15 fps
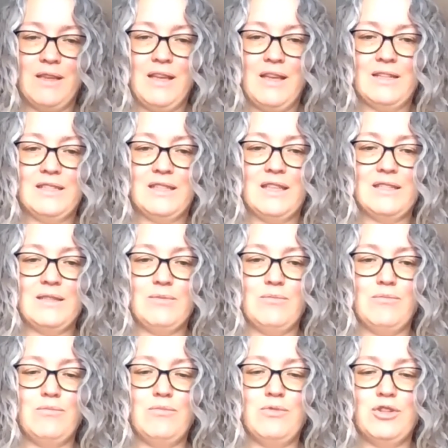It's this
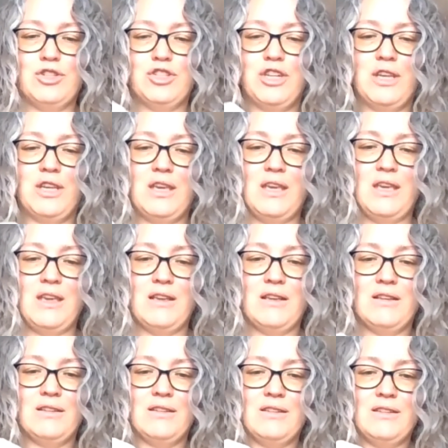mushy
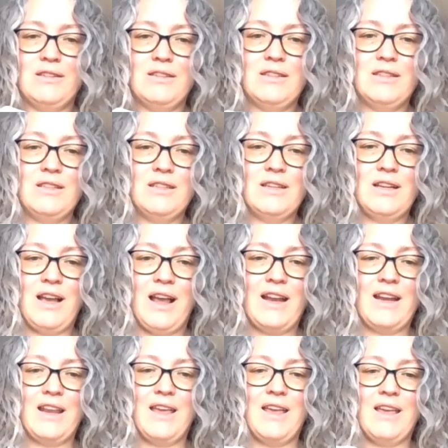
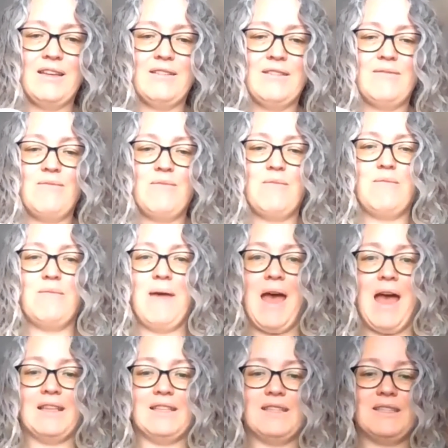kind of
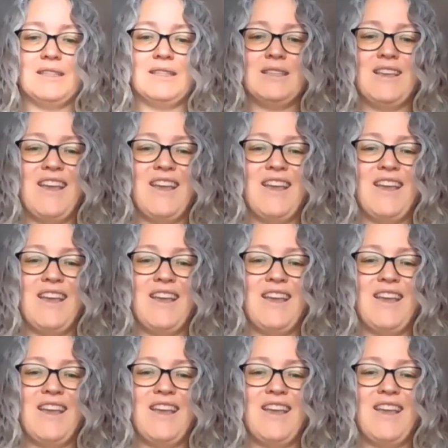mess.